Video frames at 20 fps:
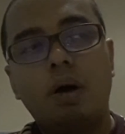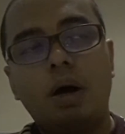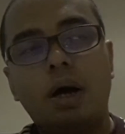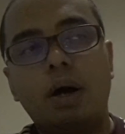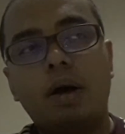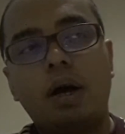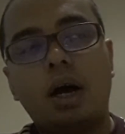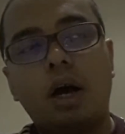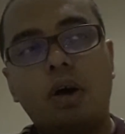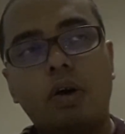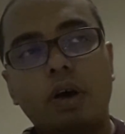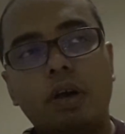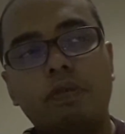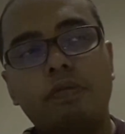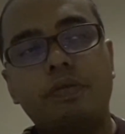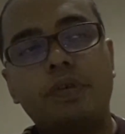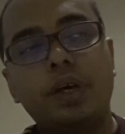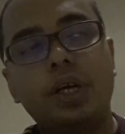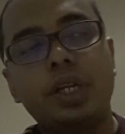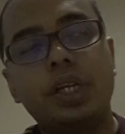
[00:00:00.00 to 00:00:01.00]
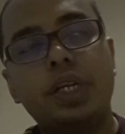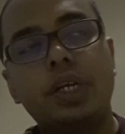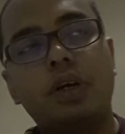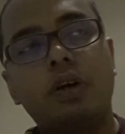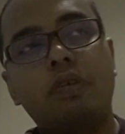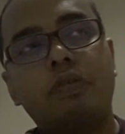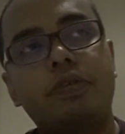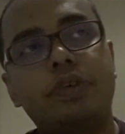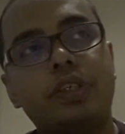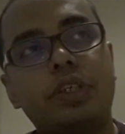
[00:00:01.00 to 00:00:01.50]
However,
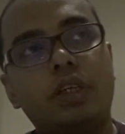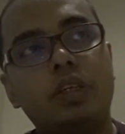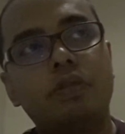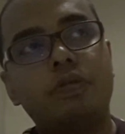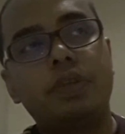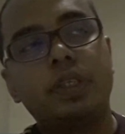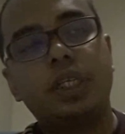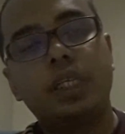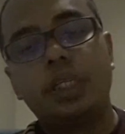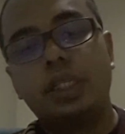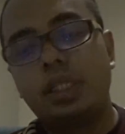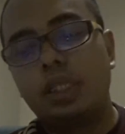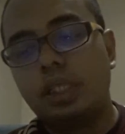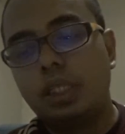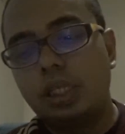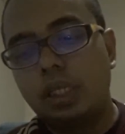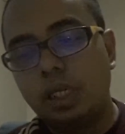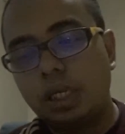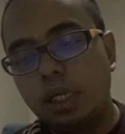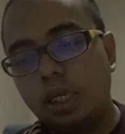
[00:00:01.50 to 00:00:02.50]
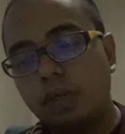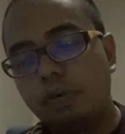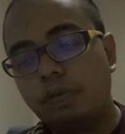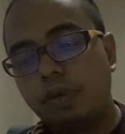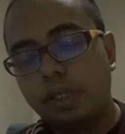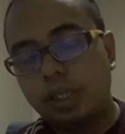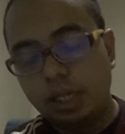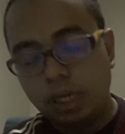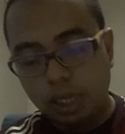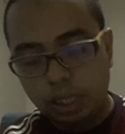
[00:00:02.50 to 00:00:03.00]
the overall
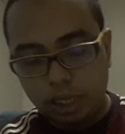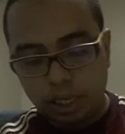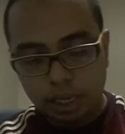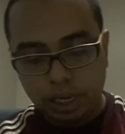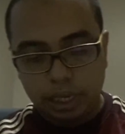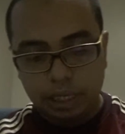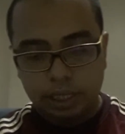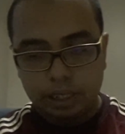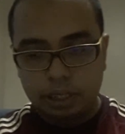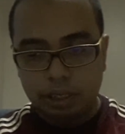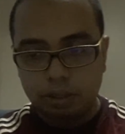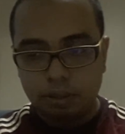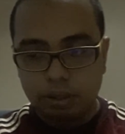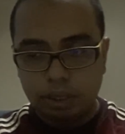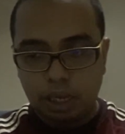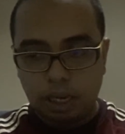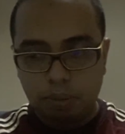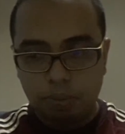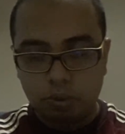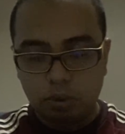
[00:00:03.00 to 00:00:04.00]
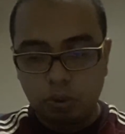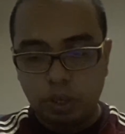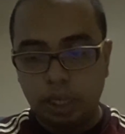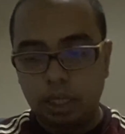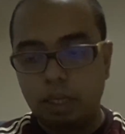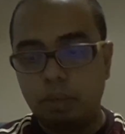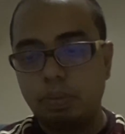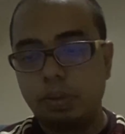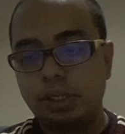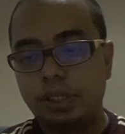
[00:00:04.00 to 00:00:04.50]
fertility rate is up to
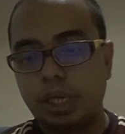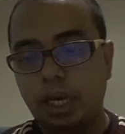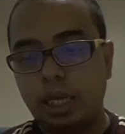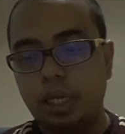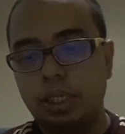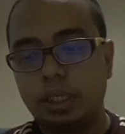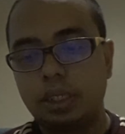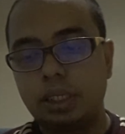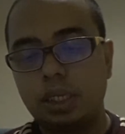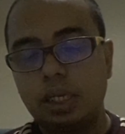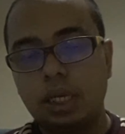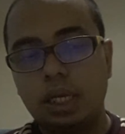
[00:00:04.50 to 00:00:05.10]
80%.